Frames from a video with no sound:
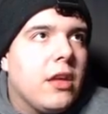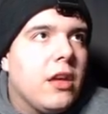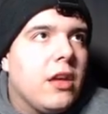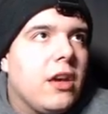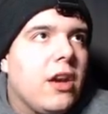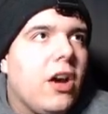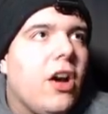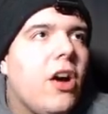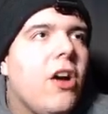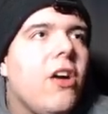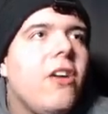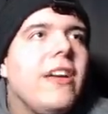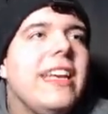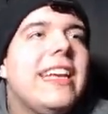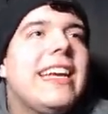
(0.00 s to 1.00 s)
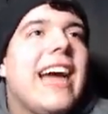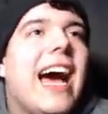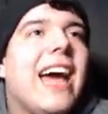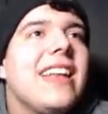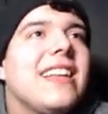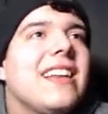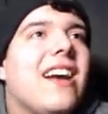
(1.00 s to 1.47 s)
Oh, he
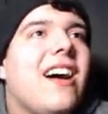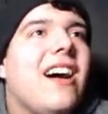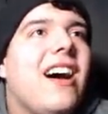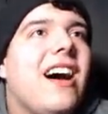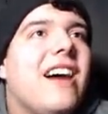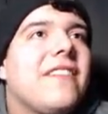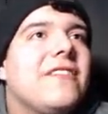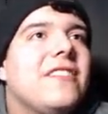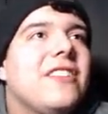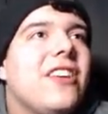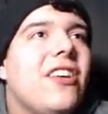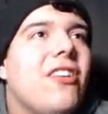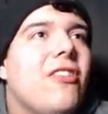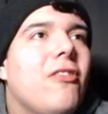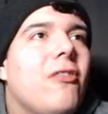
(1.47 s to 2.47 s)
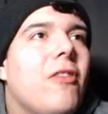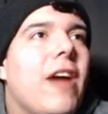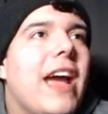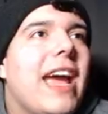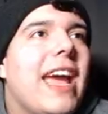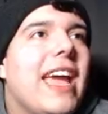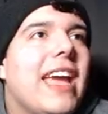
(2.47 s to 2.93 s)
got it off. No
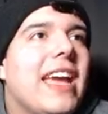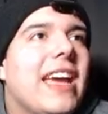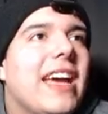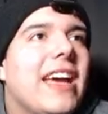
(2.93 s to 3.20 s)
way.